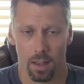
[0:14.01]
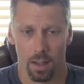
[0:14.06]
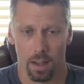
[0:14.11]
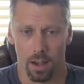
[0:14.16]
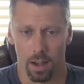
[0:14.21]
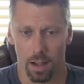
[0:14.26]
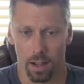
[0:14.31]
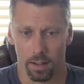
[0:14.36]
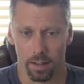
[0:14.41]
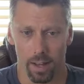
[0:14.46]

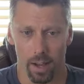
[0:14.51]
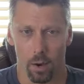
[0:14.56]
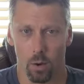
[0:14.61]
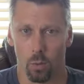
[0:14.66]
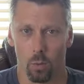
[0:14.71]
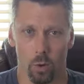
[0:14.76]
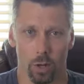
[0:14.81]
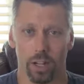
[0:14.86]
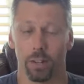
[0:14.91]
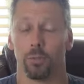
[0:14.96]
Uh, now
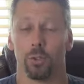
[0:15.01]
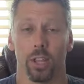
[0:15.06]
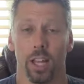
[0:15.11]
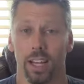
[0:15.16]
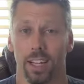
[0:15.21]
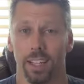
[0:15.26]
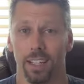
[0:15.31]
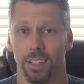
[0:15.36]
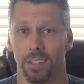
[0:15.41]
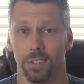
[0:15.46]
whatever
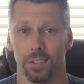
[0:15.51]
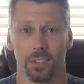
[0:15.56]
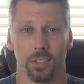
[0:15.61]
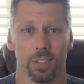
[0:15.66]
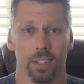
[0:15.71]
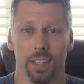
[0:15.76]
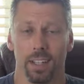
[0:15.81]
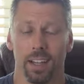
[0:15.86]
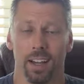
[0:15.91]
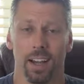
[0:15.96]
that is,
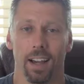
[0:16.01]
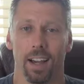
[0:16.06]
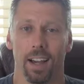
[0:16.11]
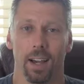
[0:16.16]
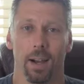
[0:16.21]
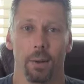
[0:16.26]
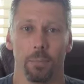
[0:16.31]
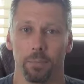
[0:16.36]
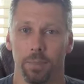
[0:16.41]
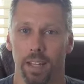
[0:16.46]

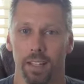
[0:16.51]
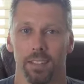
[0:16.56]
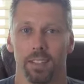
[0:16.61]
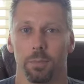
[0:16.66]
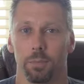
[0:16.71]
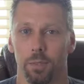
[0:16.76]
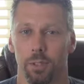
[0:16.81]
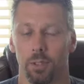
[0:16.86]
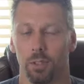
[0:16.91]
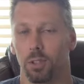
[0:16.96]
um, that's
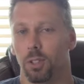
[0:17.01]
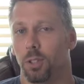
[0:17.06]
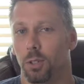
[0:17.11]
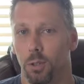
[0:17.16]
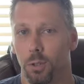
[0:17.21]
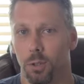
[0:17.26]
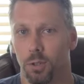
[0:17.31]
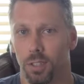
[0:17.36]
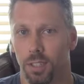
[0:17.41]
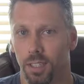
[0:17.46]
up to
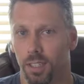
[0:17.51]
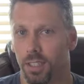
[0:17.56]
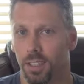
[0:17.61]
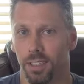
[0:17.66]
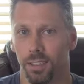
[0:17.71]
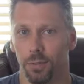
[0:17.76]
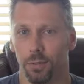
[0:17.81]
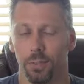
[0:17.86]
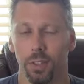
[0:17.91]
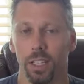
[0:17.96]
you
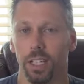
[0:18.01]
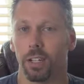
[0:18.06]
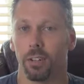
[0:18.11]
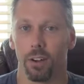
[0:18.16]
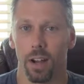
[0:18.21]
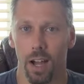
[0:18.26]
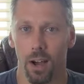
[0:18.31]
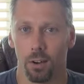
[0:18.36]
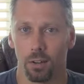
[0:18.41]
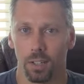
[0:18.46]
to
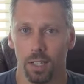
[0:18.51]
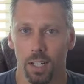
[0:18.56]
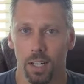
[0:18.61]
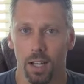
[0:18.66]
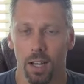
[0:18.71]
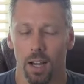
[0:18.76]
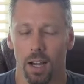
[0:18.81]
figure out.